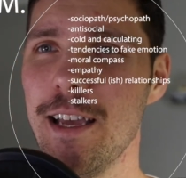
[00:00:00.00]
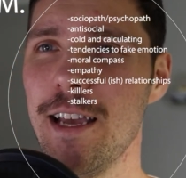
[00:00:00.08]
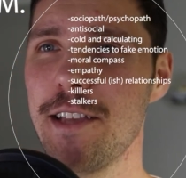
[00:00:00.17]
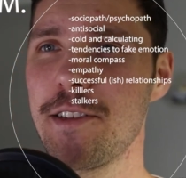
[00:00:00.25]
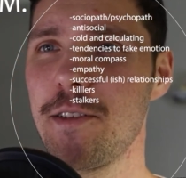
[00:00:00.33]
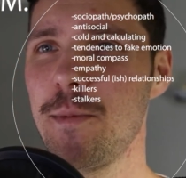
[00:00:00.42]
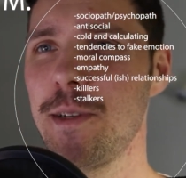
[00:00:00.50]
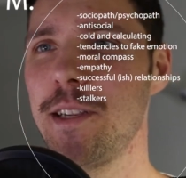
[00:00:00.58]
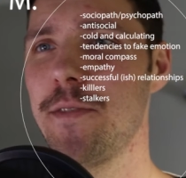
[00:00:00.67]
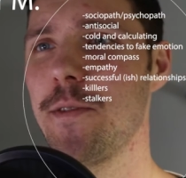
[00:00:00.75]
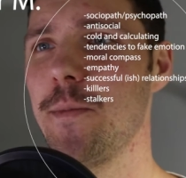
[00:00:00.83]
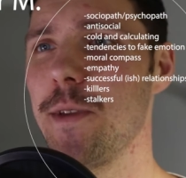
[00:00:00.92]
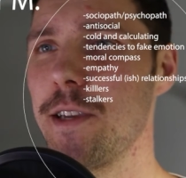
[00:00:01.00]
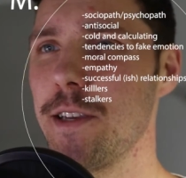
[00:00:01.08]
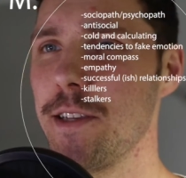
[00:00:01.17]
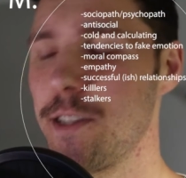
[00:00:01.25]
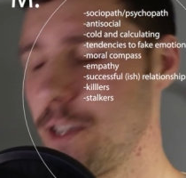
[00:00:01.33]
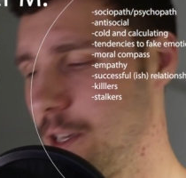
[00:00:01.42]
It's a little bit different
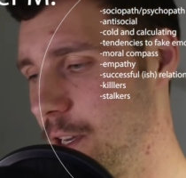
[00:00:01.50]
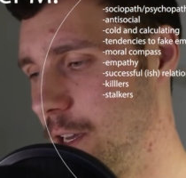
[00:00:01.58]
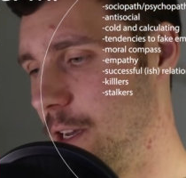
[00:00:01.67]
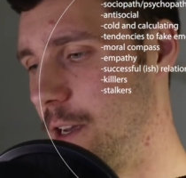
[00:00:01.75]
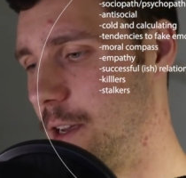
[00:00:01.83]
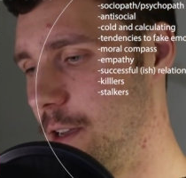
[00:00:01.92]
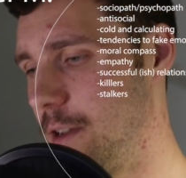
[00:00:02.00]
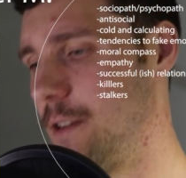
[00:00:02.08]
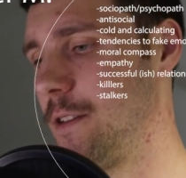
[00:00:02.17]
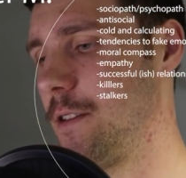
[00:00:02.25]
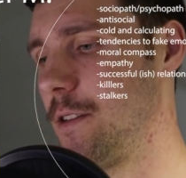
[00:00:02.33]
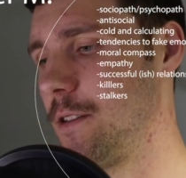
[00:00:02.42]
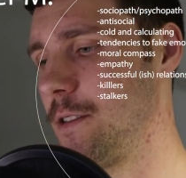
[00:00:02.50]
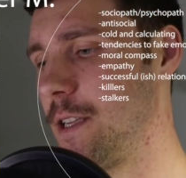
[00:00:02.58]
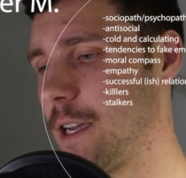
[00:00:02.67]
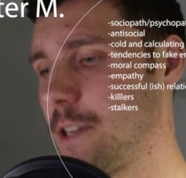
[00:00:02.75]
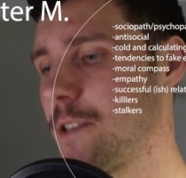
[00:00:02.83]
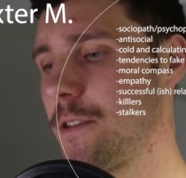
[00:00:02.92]
because
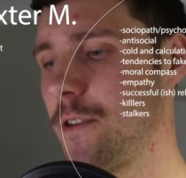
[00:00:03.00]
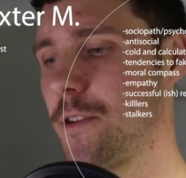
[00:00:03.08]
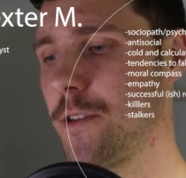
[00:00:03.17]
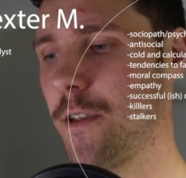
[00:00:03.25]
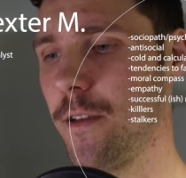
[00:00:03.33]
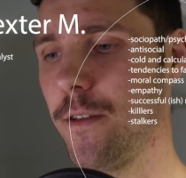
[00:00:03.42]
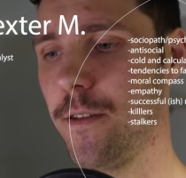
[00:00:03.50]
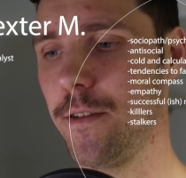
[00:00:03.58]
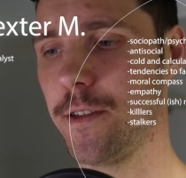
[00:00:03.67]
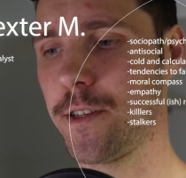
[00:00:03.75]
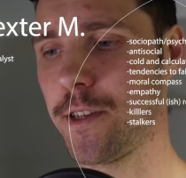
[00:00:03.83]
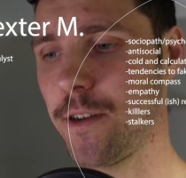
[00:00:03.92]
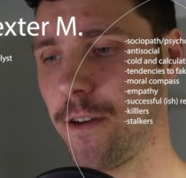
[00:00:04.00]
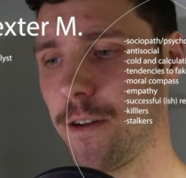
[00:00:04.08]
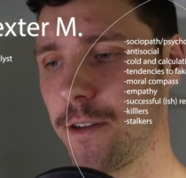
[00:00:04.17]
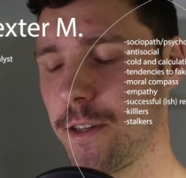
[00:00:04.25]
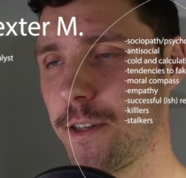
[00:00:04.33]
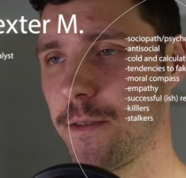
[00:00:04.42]
Dexter
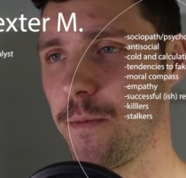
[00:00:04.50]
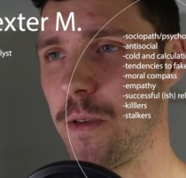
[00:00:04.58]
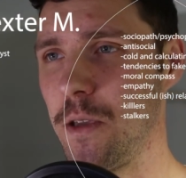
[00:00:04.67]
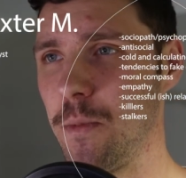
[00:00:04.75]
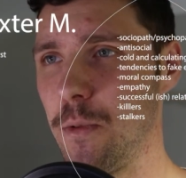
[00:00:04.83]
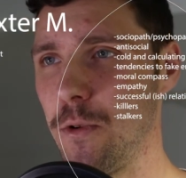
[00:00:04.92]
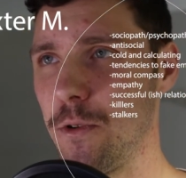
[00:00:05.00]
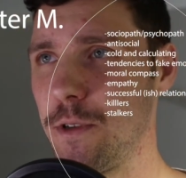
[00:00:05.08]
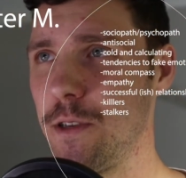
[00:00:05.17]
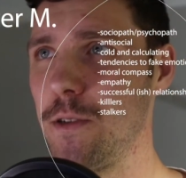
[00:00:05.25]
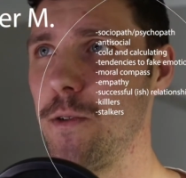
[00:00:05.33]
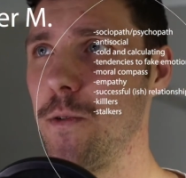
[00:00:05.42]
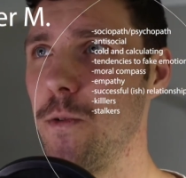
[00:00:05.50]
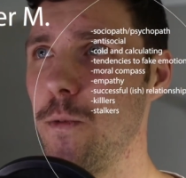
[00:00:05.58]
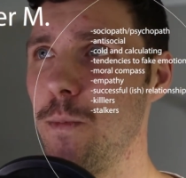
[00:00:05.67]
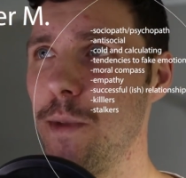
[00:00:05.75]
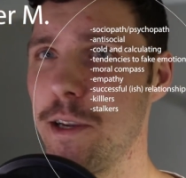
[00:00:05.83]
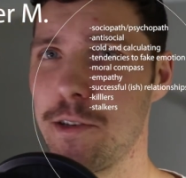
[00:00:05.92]
stalks people to
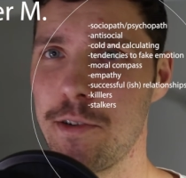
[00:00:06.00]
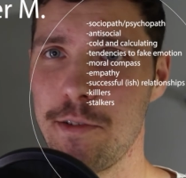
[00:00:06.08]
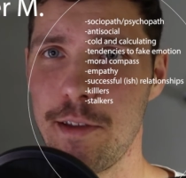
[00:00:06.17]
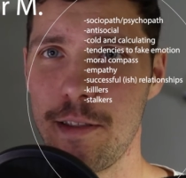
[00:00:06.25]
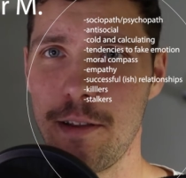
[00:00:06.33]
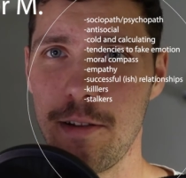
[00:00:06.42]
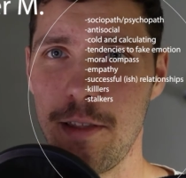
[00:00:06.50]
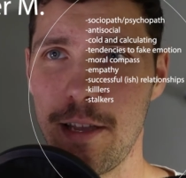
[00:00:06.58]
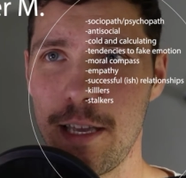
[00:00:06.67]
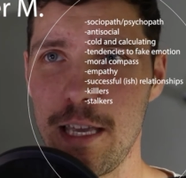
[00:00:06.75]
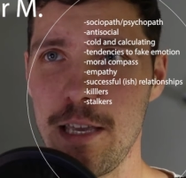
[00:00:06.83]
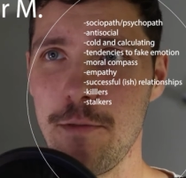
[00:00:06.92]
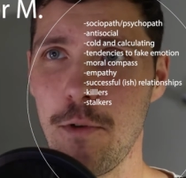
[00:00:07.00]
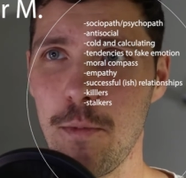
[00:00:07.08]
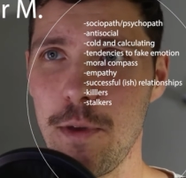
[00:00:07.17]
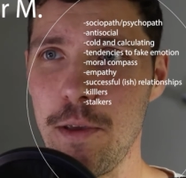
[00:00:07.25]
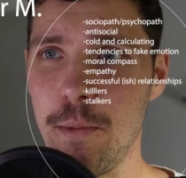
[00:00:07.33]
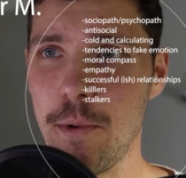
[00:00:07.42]
make sure that they're like evil
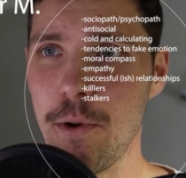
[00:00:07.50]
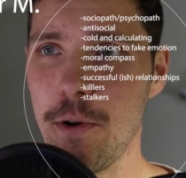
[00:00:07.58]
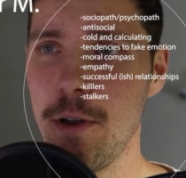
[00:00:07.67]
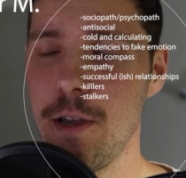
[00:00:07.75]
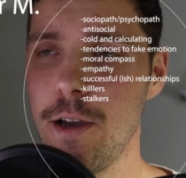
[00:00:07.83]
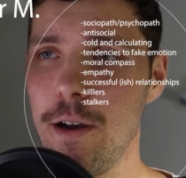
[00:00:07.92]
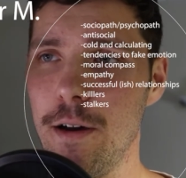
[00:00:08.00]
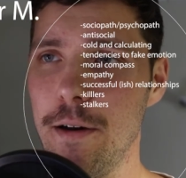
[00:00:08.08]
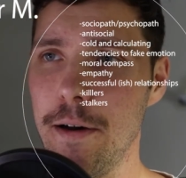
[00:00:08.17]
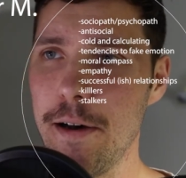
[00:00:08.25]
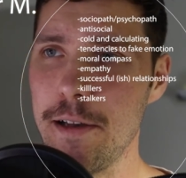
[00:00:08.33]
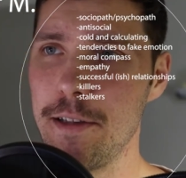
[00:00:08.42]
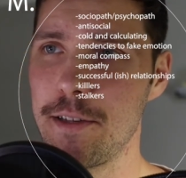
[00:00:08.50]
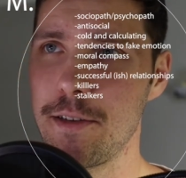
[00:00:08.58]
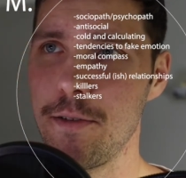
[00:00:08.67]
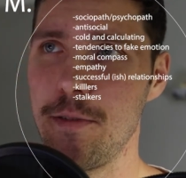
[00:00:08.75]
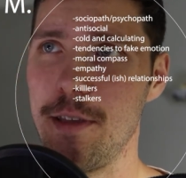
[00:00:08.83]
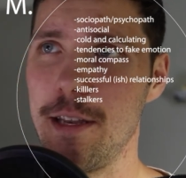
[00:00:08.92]
people,
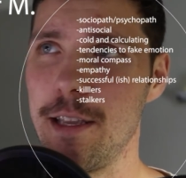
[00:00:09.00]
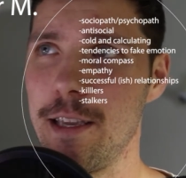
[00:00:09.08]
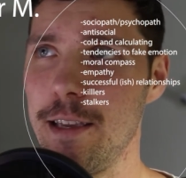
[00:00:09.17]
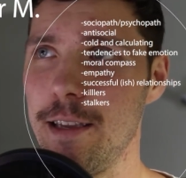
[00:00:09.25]
so that